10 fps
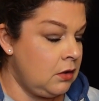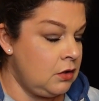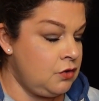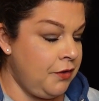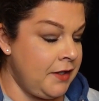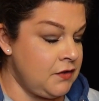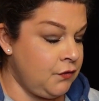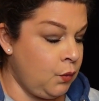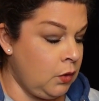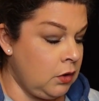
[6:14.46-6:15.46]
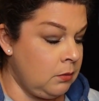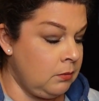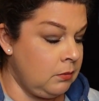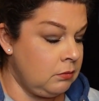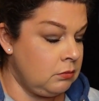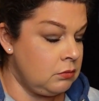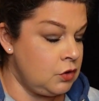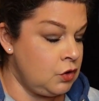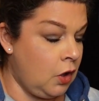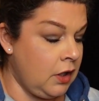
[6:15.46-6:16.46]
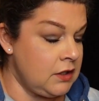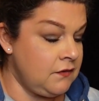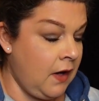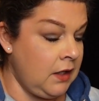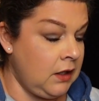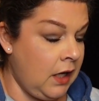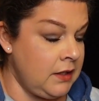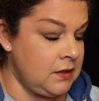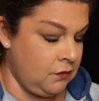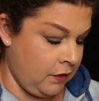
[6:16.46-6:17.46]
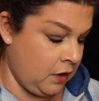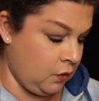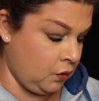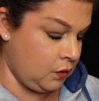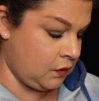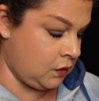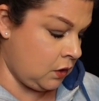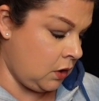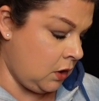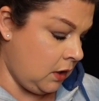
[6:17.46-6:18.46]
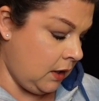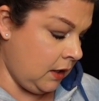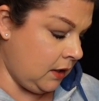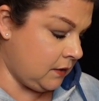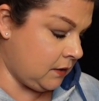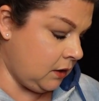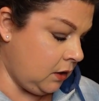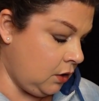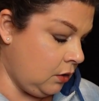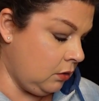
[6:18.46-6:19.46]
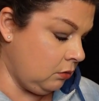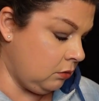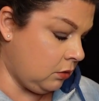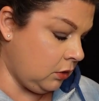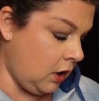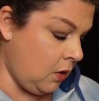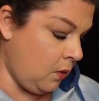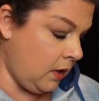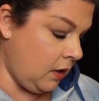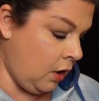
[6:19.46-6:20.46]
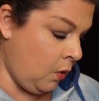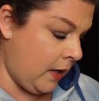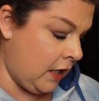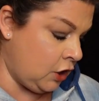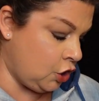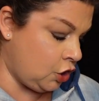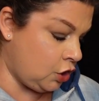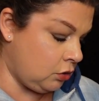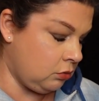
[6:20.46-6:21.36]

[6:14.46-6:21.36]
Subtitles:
Transform, targets fine lines and wrinkles. It is the Glow OH.